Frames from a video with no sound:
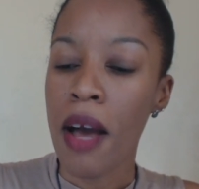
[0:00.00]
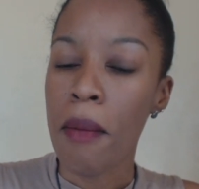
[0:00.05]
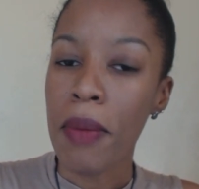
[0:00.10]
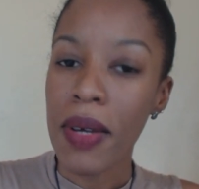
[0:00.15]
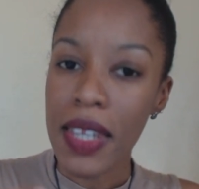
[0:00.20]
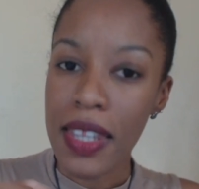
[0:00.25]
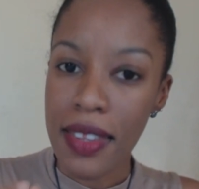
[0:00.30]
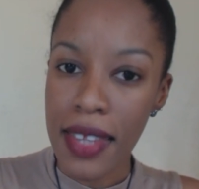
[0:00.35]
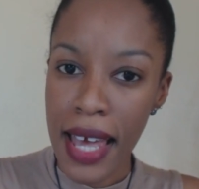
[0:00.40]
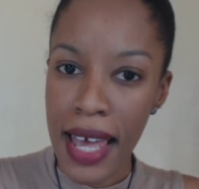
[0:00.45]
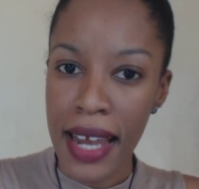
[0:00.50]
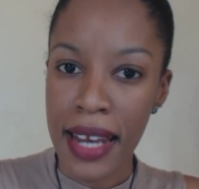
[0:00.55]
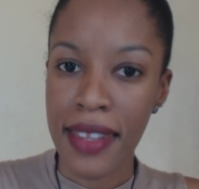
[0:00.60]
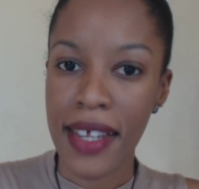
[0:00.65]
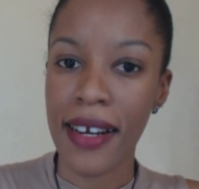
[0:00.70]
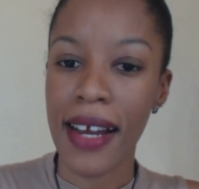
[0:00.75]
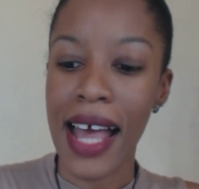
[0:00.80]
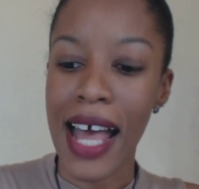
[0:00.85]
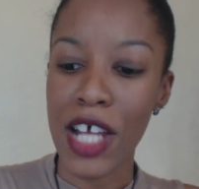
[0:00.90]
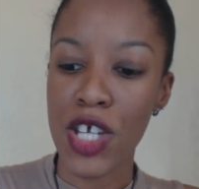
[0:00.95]
But then
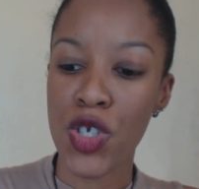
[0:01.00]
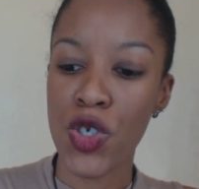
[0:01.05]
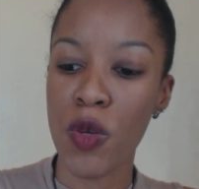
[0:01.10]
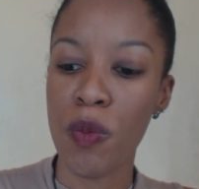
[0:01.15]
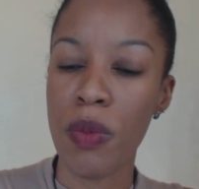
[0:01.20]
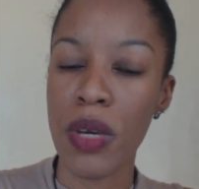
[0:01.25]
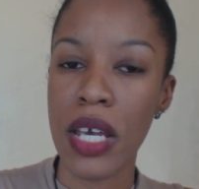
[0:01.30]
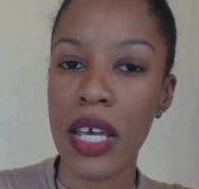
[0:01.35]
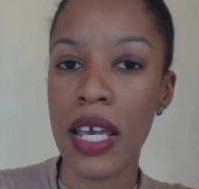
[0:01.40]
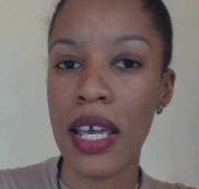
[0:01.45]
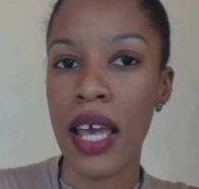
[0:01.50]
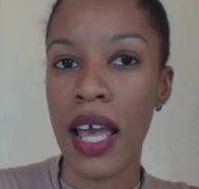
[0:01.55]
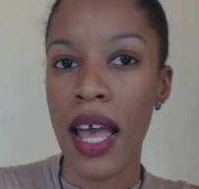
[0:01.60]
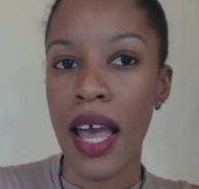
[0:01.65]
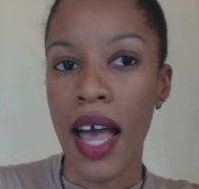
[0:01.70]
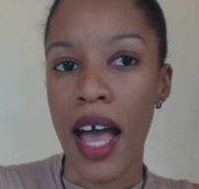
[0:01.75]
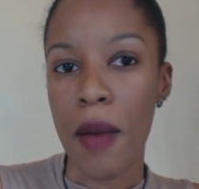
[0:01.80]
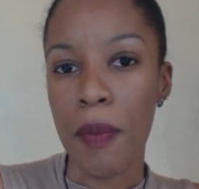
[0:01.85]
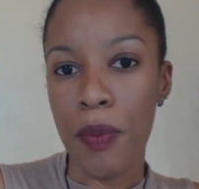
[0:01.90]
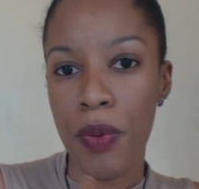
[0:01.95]
there has to be
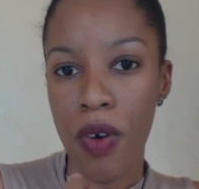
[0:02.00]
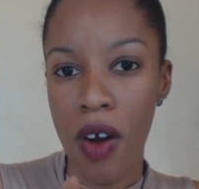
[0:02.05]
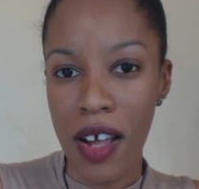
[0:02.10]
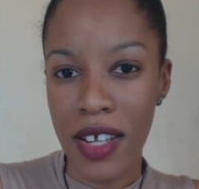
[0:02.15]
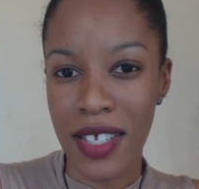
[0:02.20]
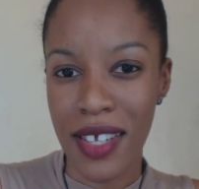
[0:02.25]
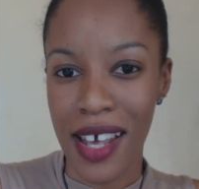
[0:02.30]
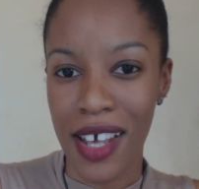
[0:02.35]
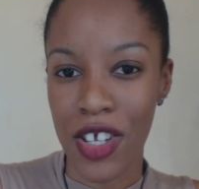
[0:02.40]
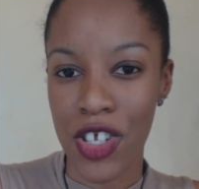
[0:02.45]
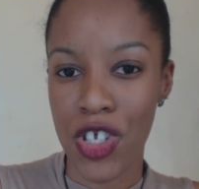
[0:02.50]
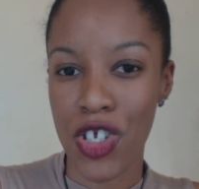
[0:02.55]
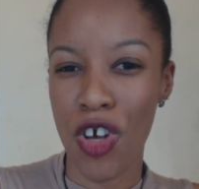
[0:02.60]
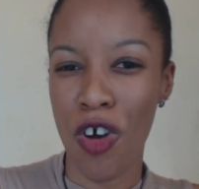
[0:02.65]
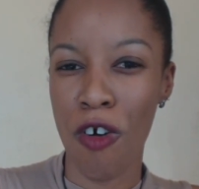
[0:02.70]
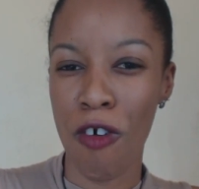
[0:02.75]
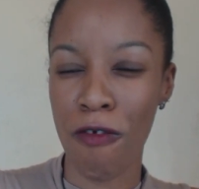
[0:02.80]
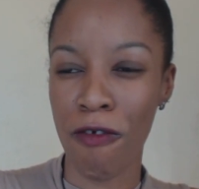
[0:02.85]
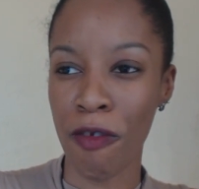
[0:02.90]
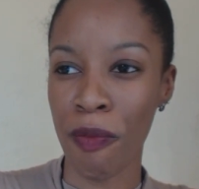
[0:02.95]
a process
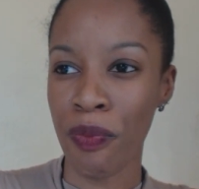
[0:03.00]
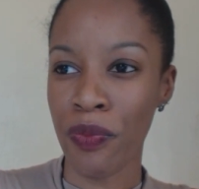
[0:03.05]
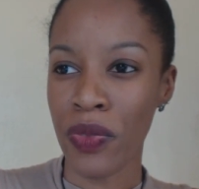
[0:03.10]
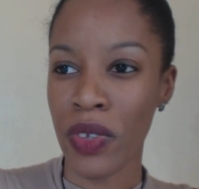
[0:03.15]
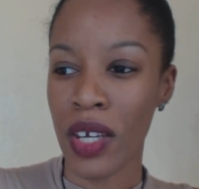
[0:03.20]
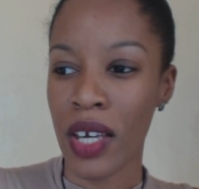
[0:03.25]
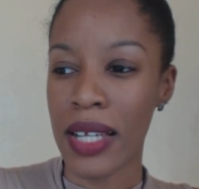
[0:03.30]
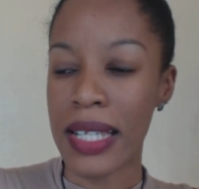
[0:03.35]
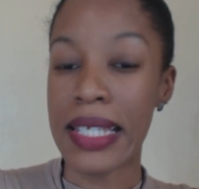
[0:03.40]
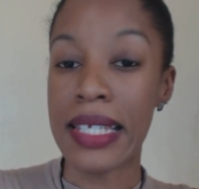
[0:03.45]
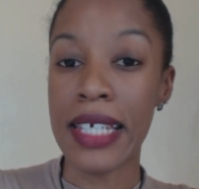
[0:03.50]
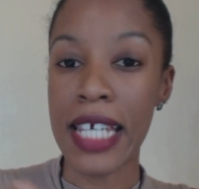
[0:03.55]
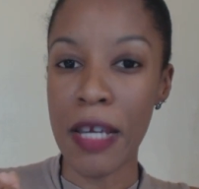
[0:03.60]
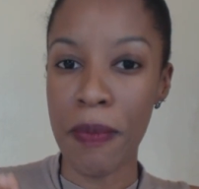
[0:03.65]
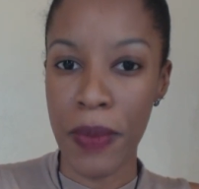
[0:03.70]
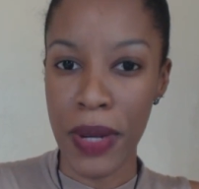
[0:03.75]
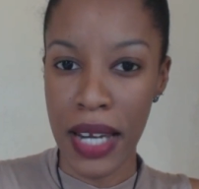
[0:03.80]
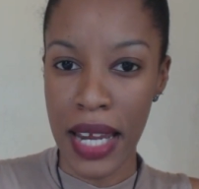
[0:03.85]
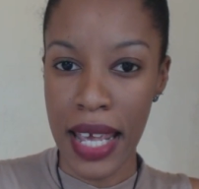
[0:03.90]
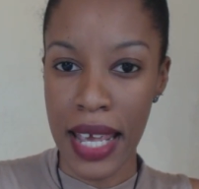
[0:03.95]
of
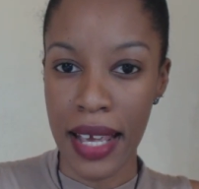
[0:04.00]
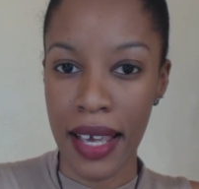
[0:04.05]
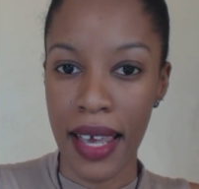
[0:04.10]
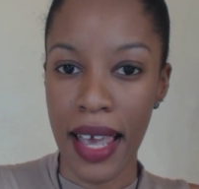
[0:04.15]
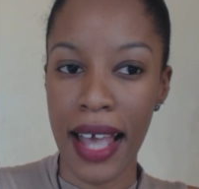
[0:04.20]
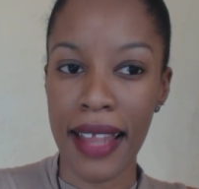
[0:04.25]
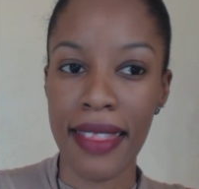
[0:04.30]
deepening.